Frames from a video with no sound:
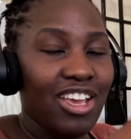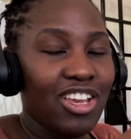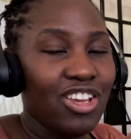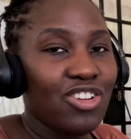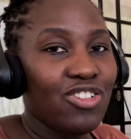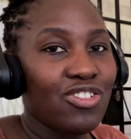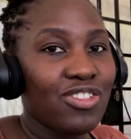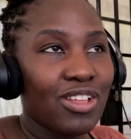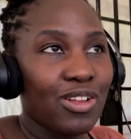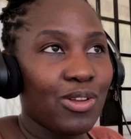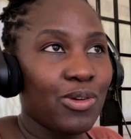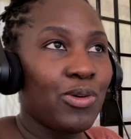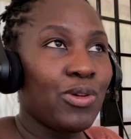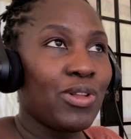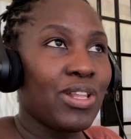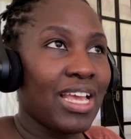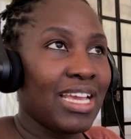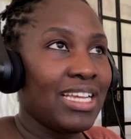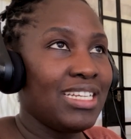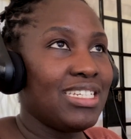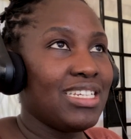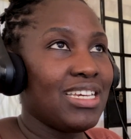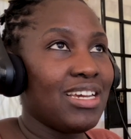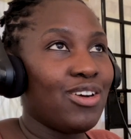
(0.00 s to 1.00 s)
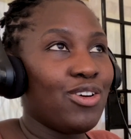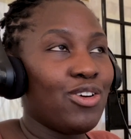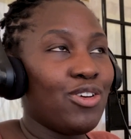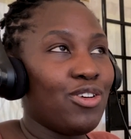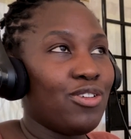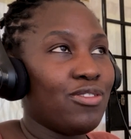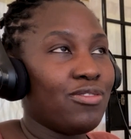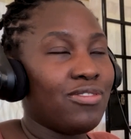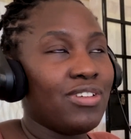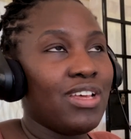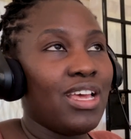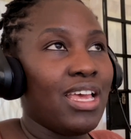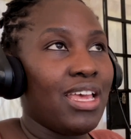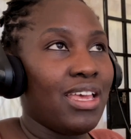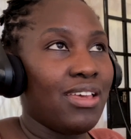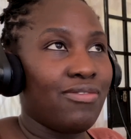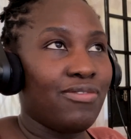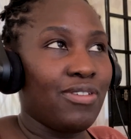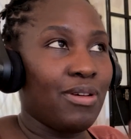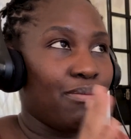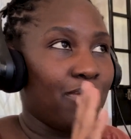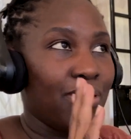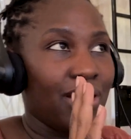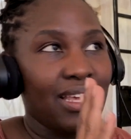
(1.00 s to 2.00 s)
the whole idea of
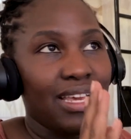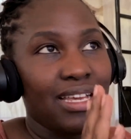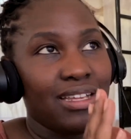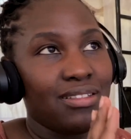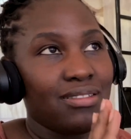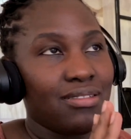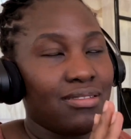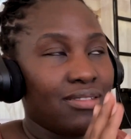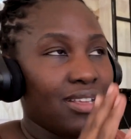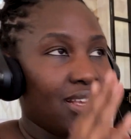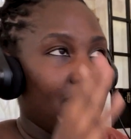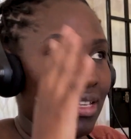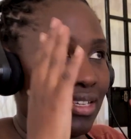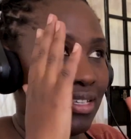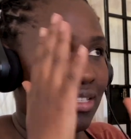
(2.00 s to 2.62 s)
if a plane